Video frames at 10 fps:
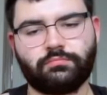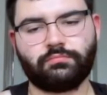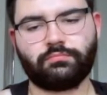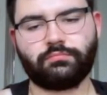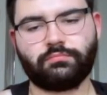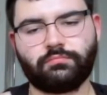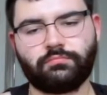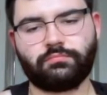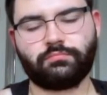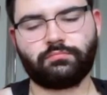
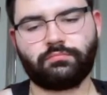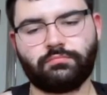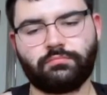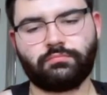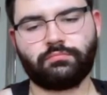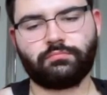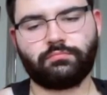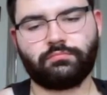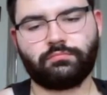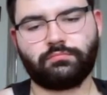
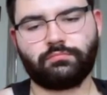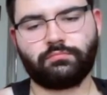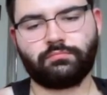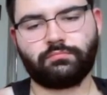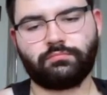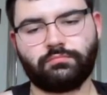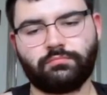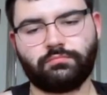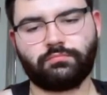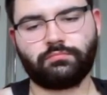
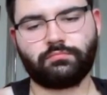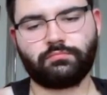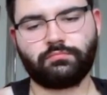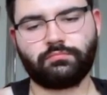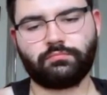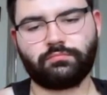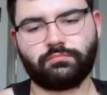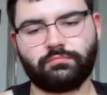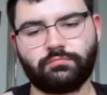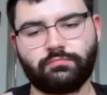
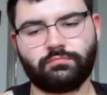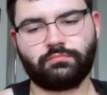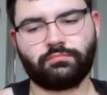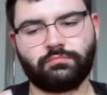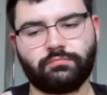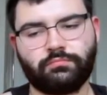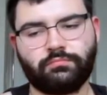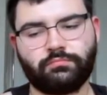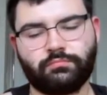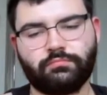
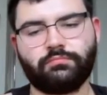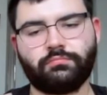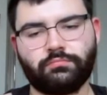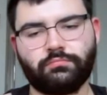No words are spoken by the person on screen.